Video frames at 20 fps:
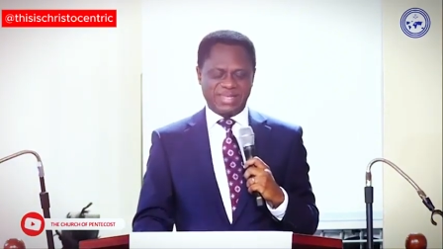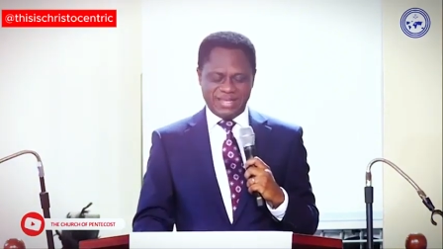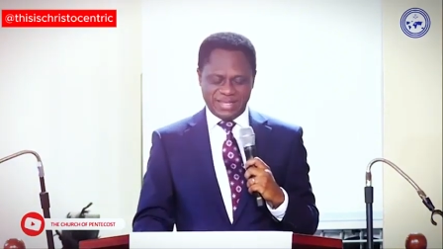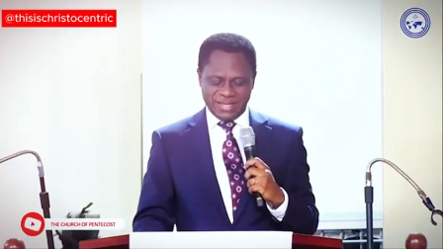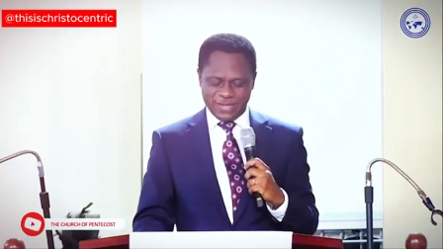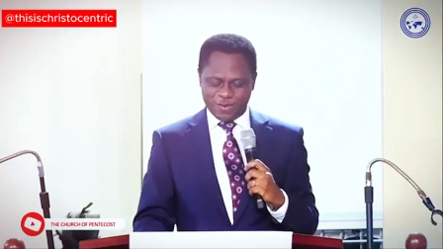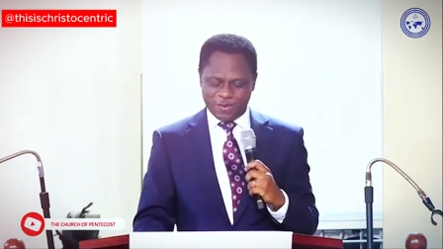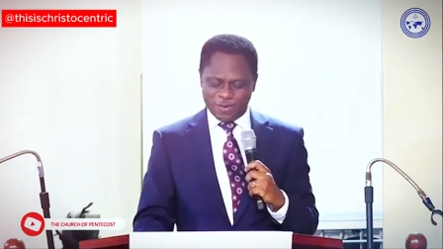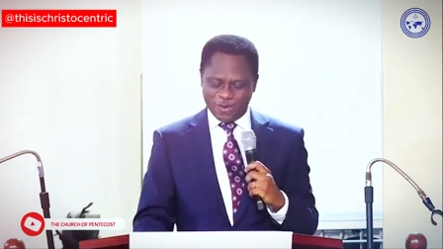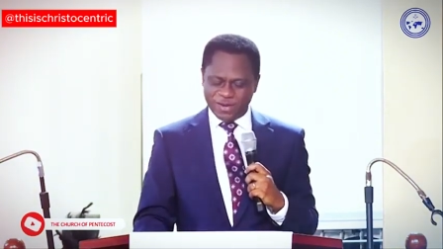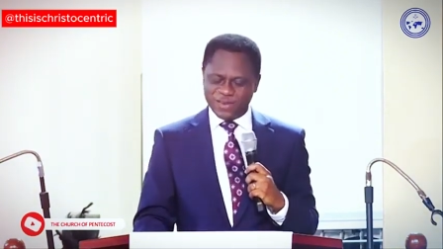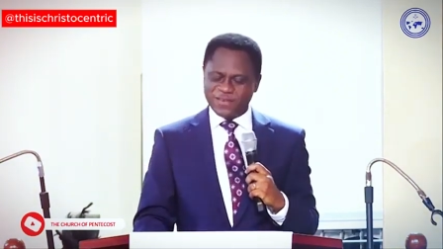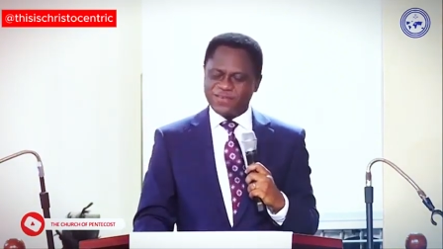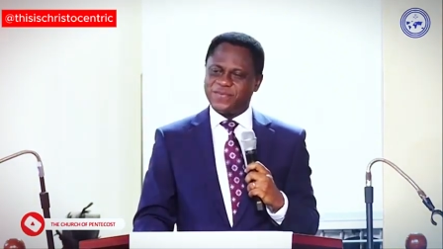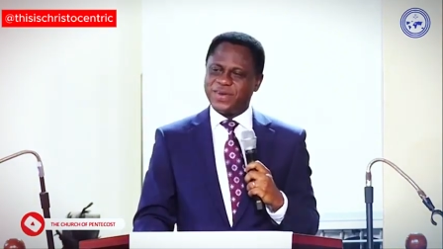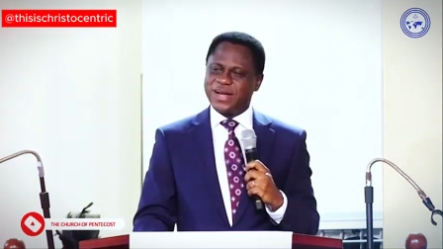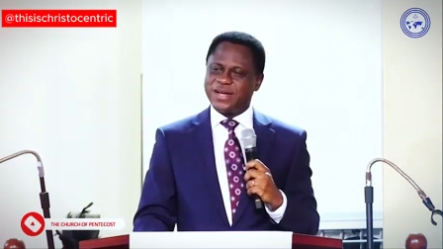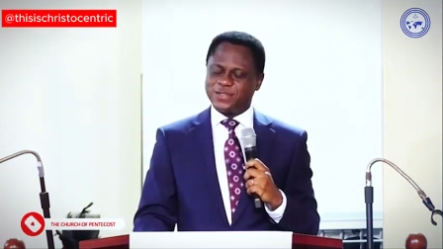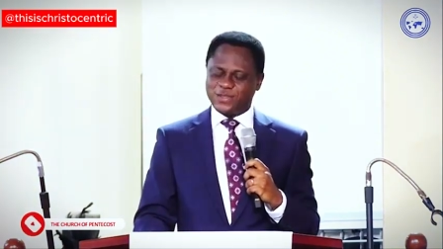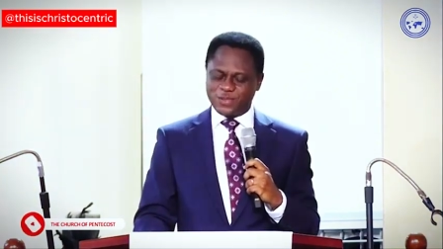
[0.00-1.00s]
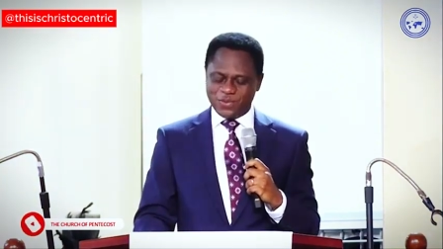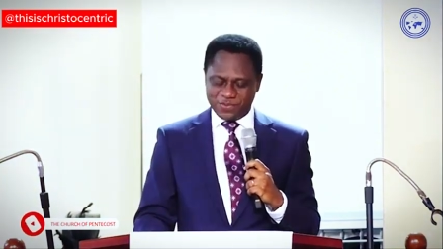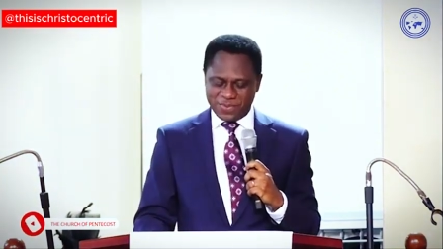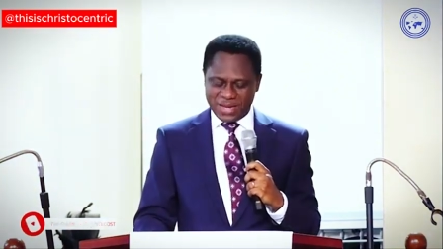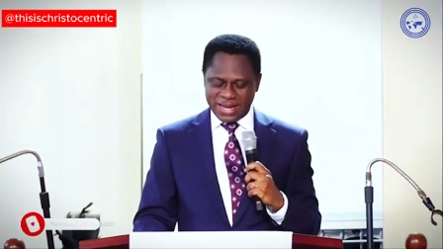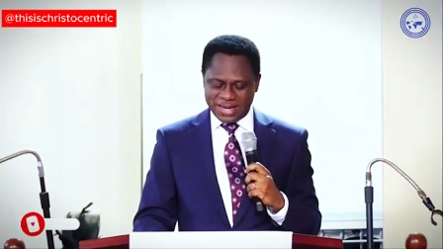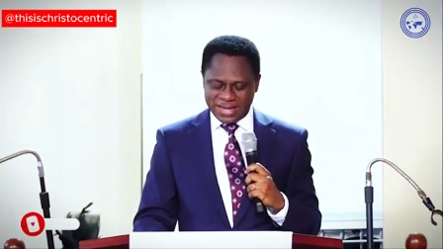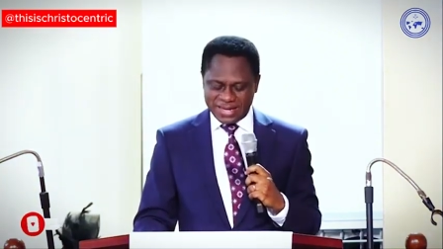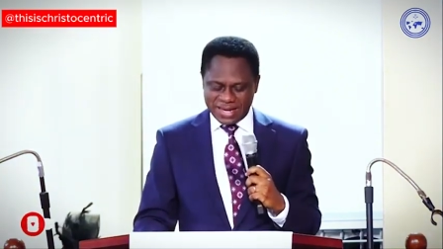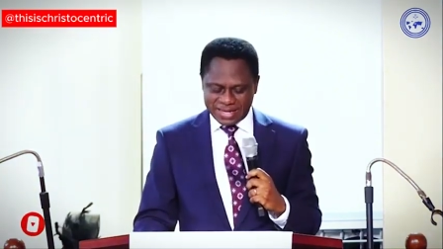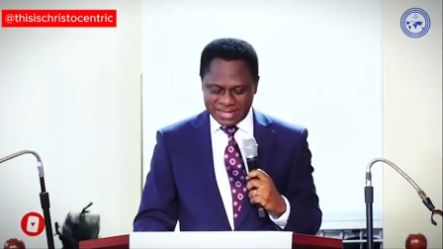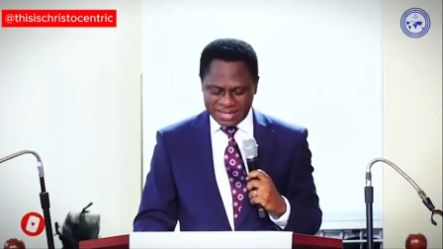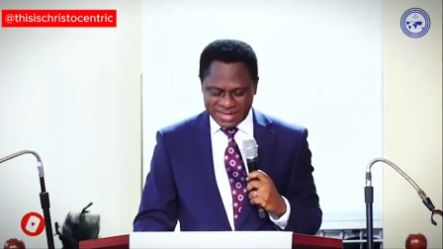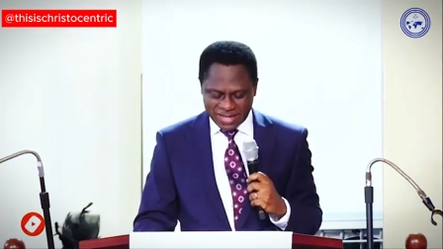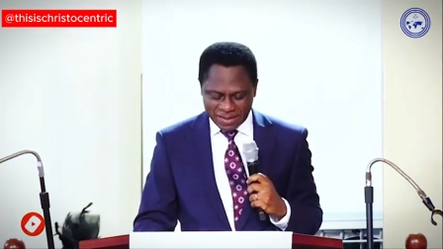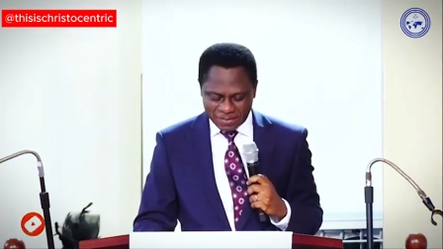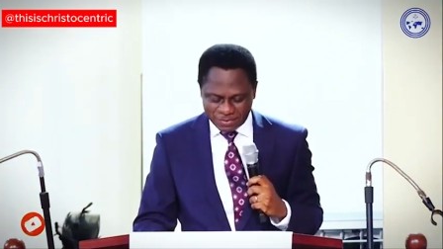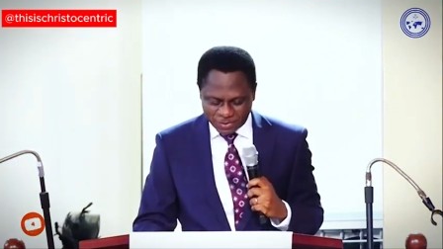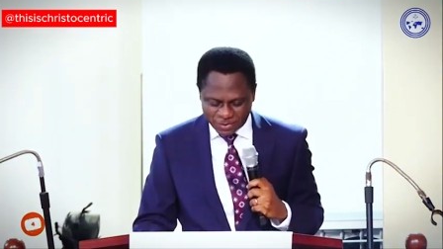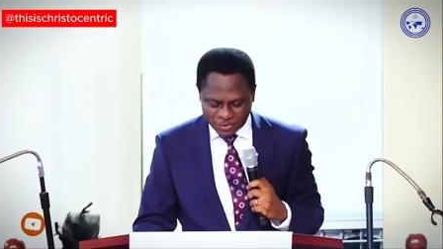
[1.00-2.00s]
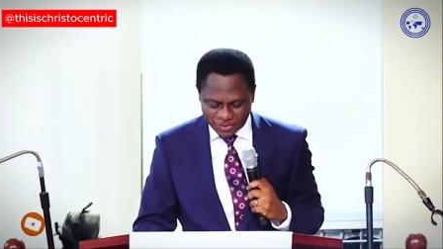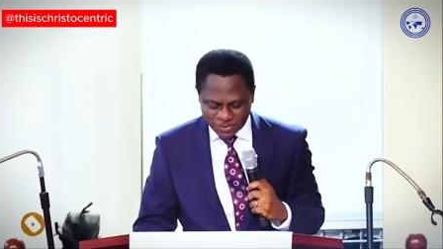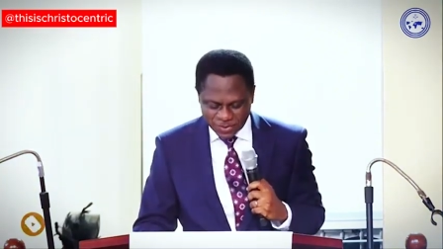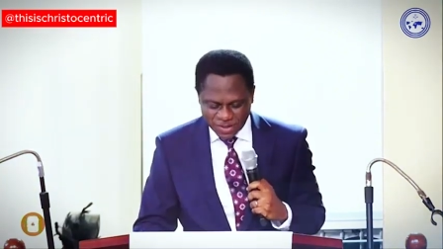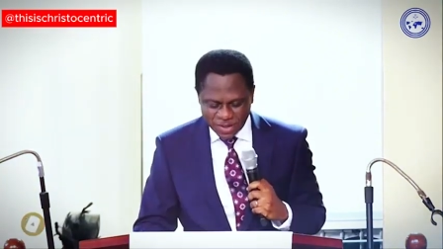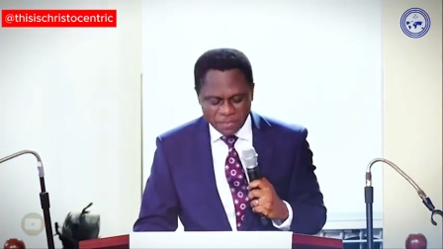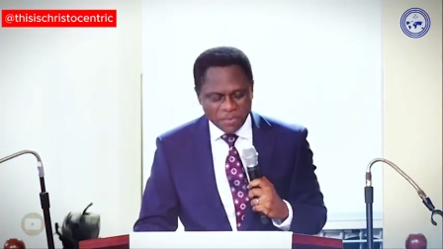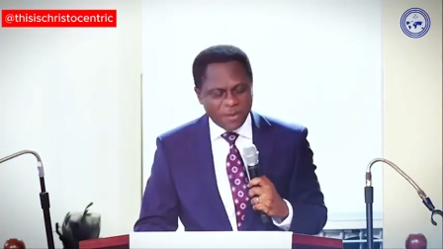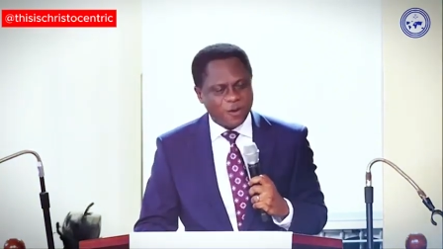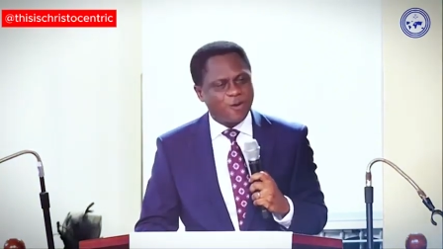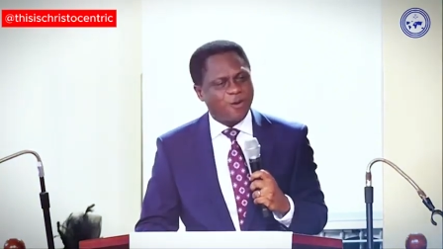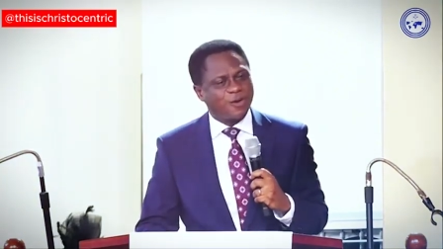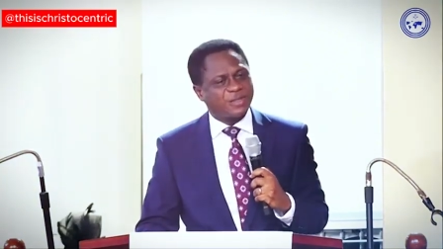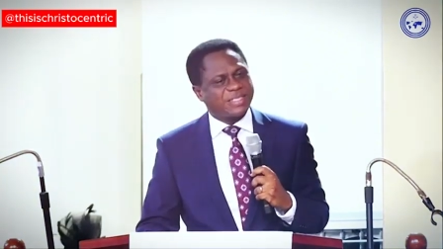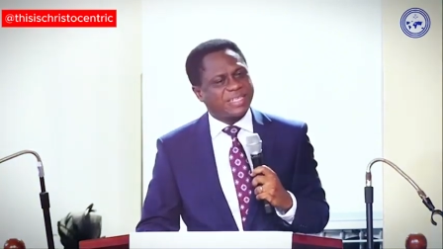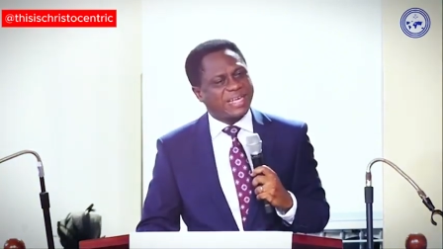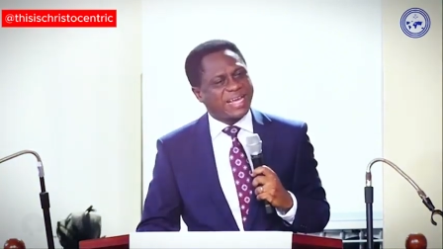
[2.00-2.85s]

He qualifies to bear that name too because